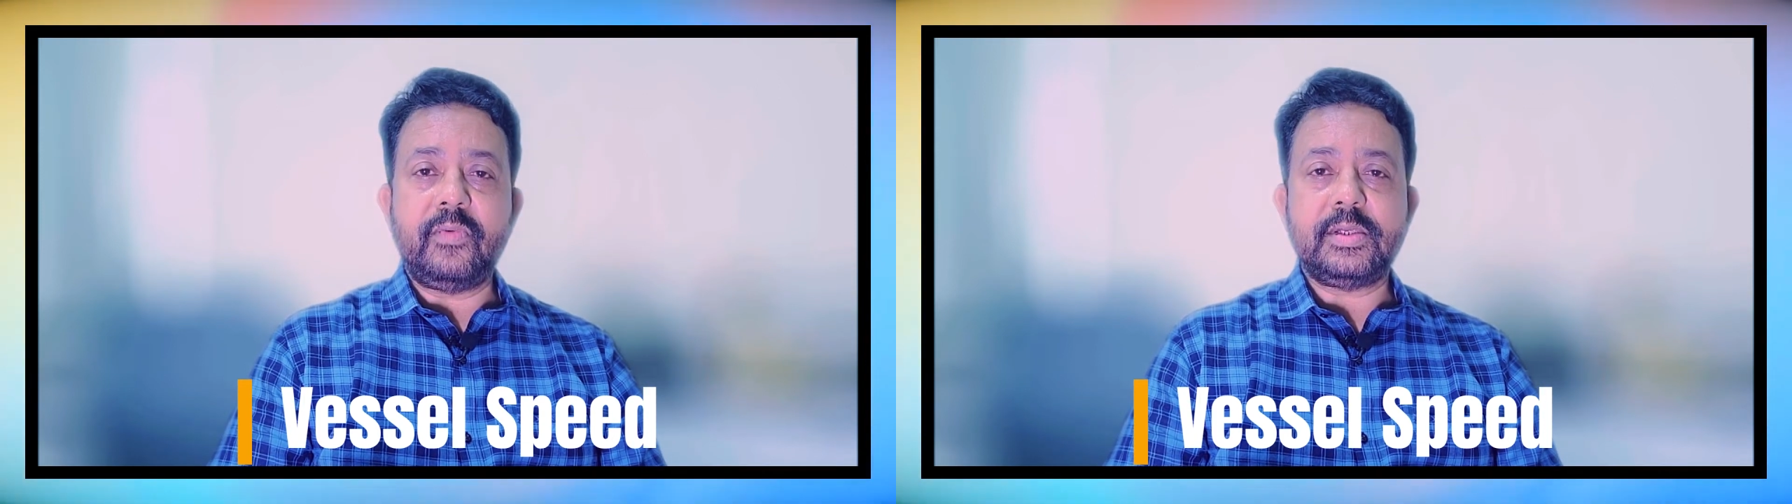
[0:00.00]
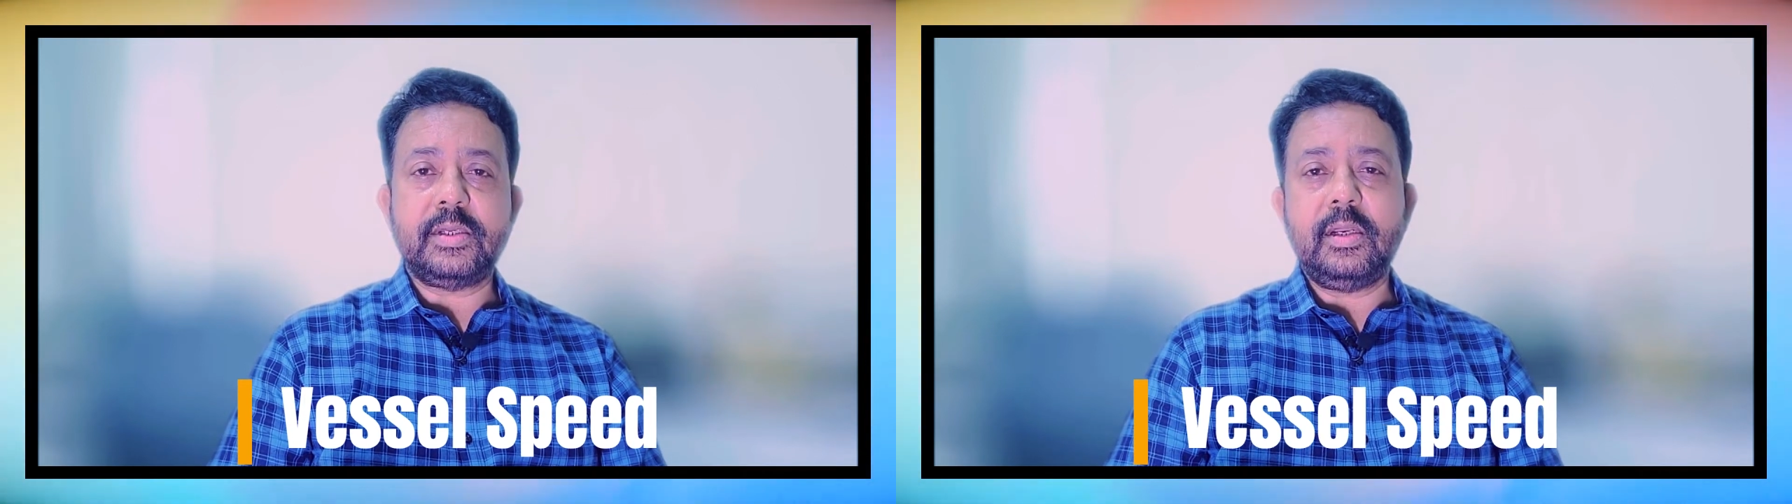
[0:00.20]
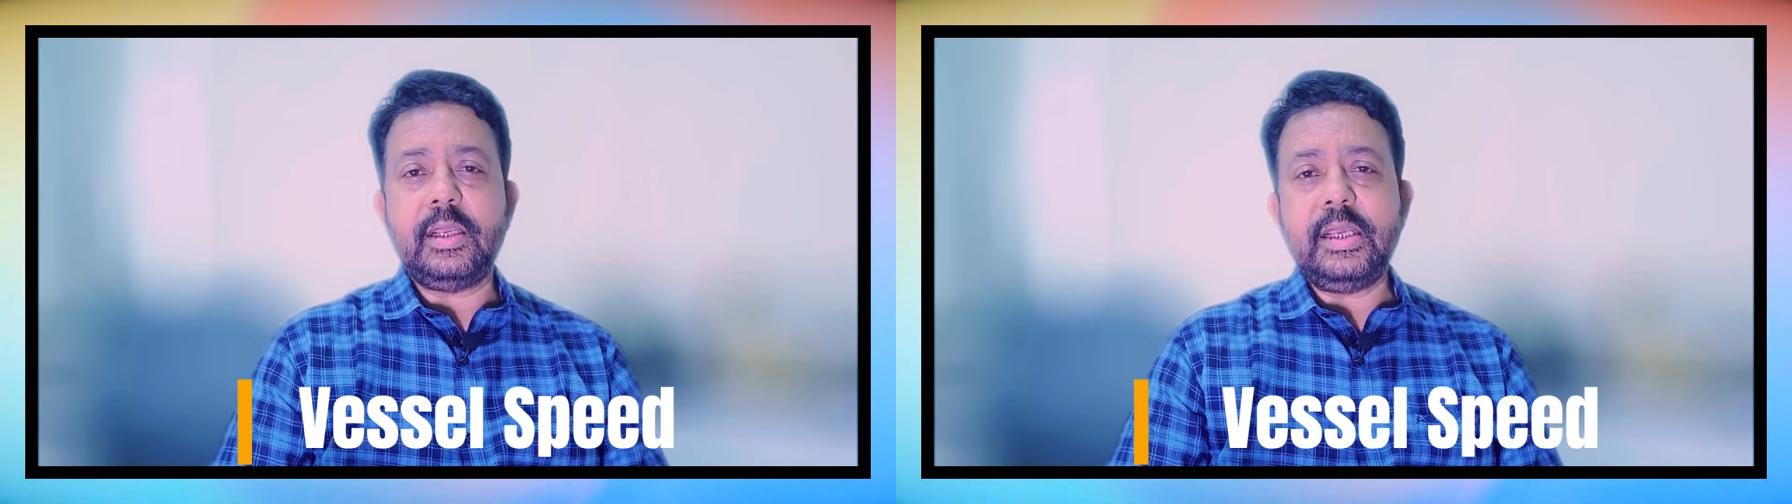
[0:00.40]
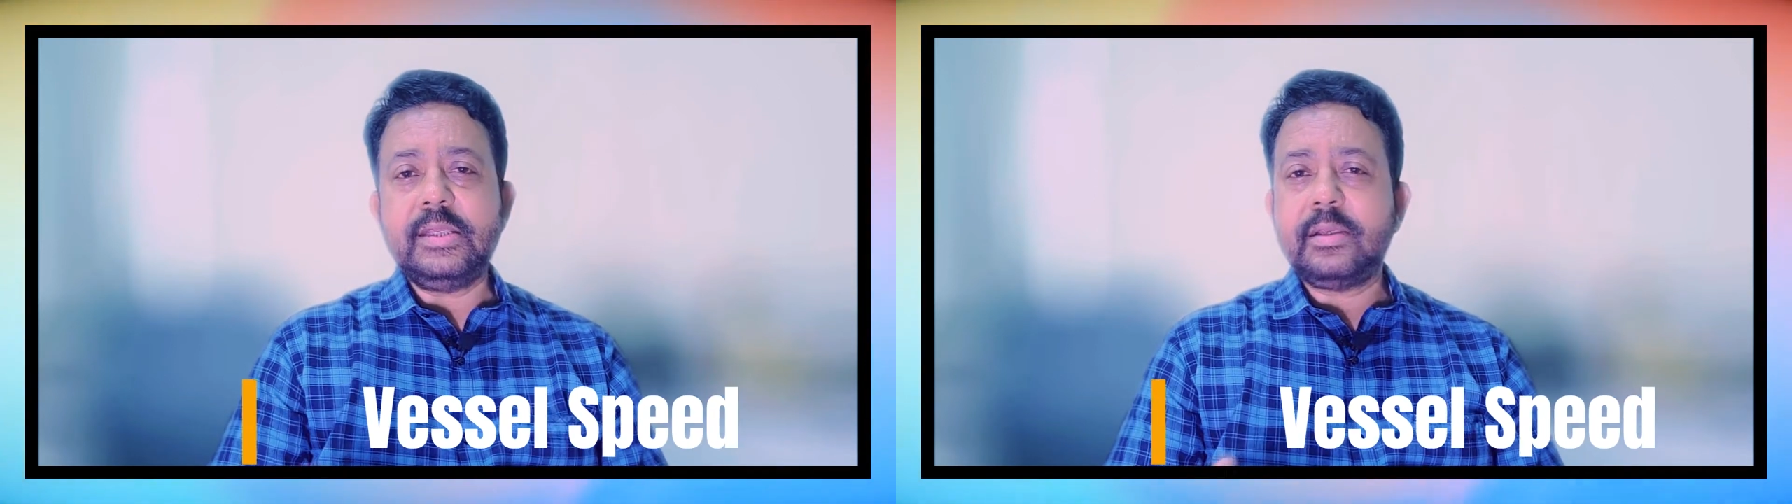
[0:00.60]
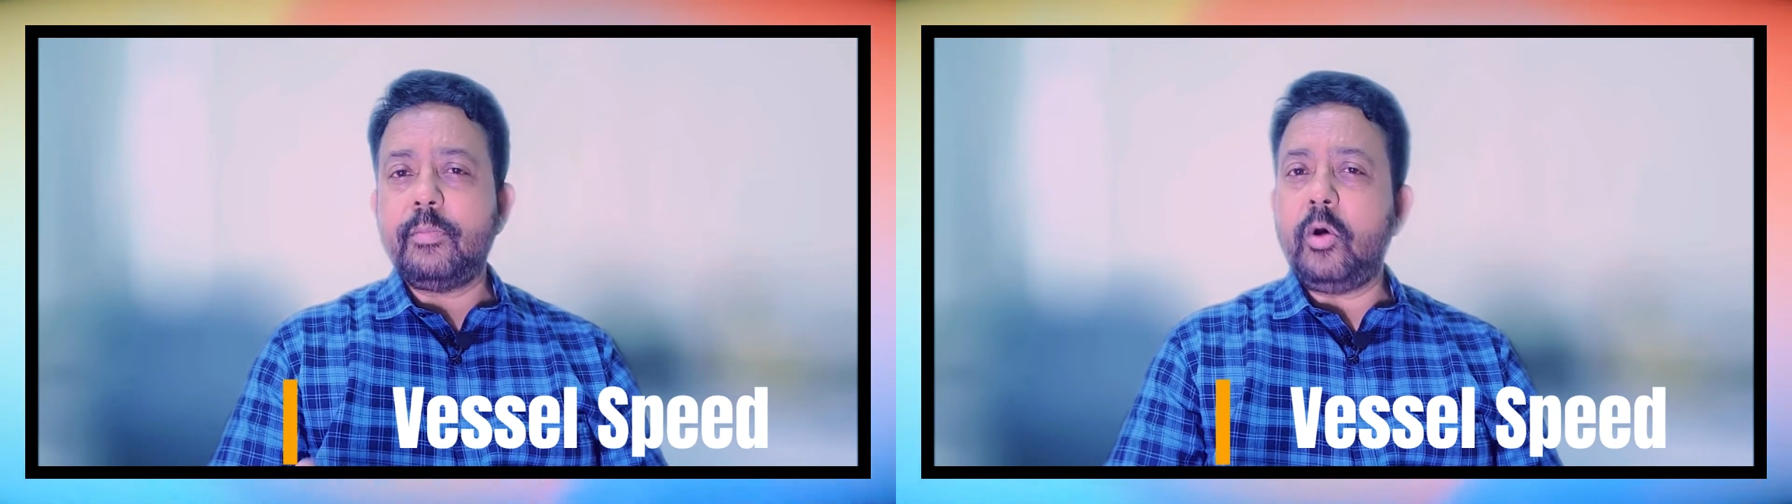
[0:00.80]
vessel
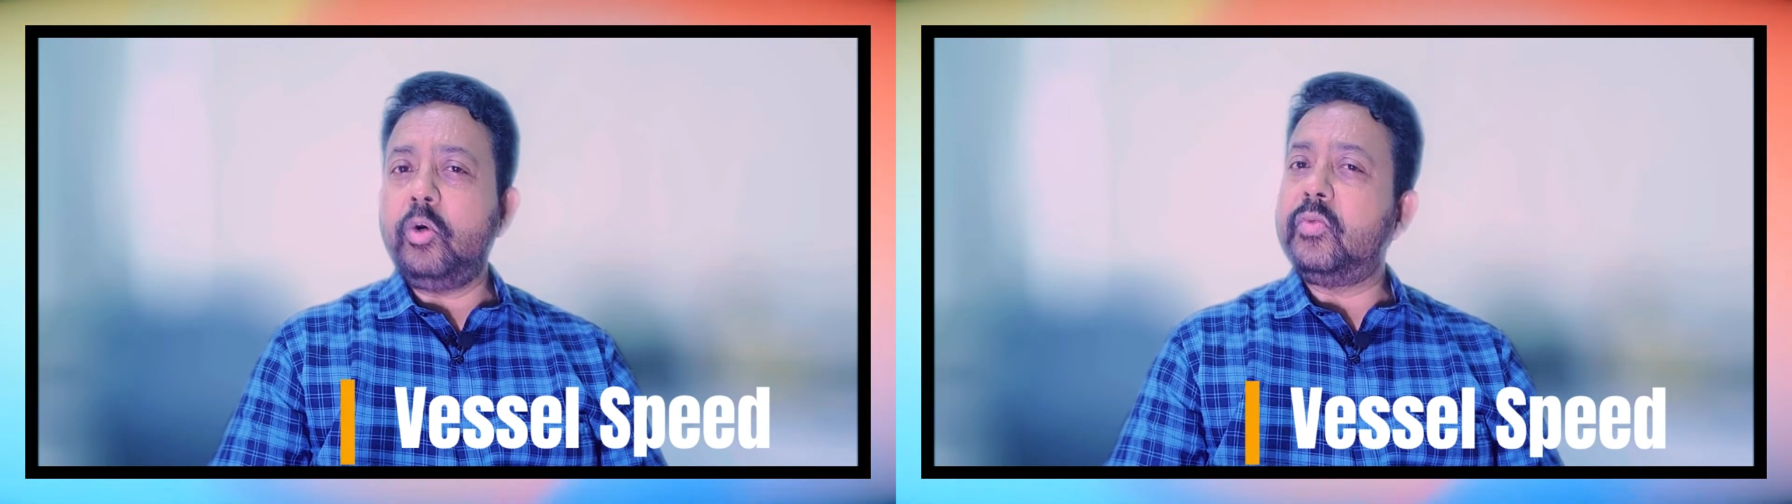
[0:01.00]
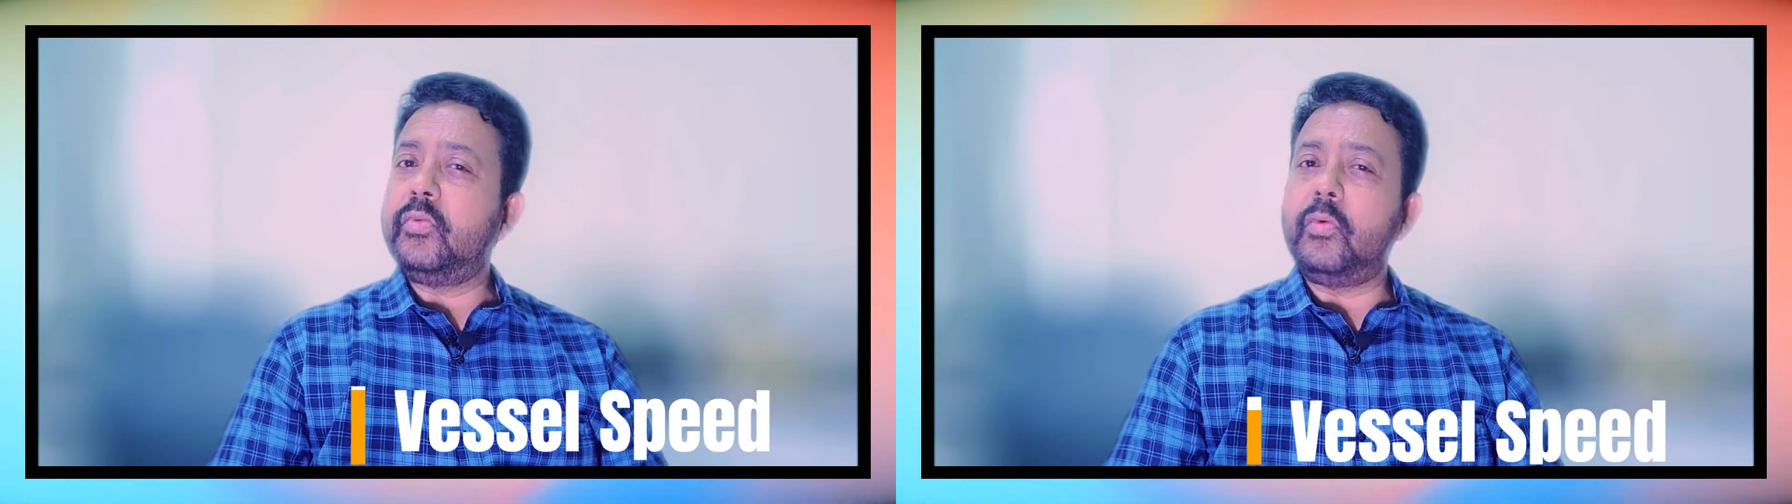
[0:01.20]
is about